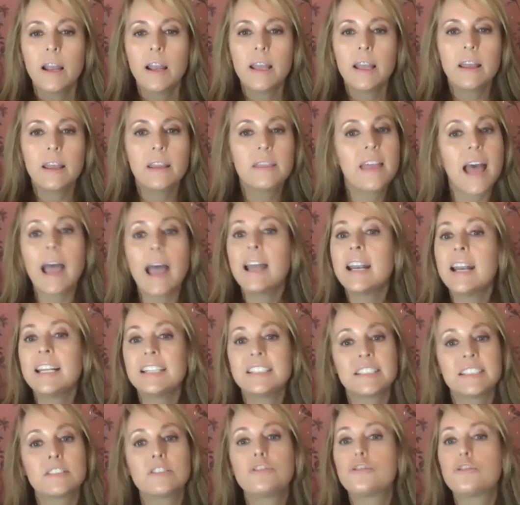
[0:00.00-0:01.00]
that is
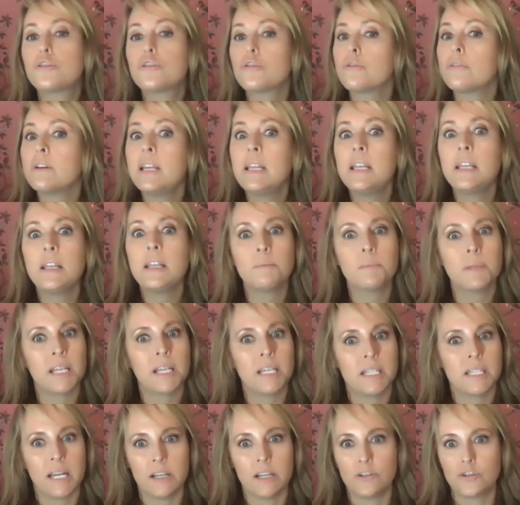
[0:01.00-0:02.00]
extremely
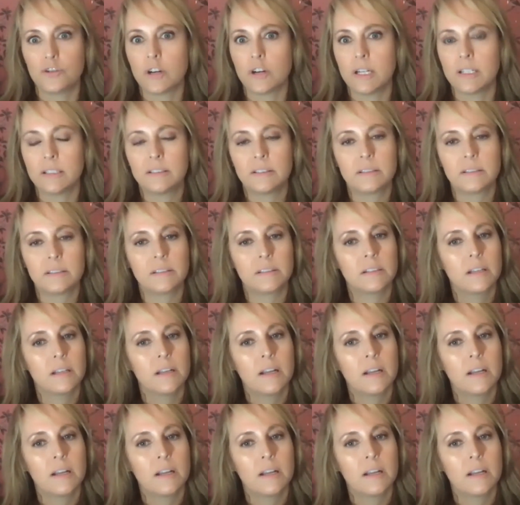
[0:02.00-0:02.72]
dangerous.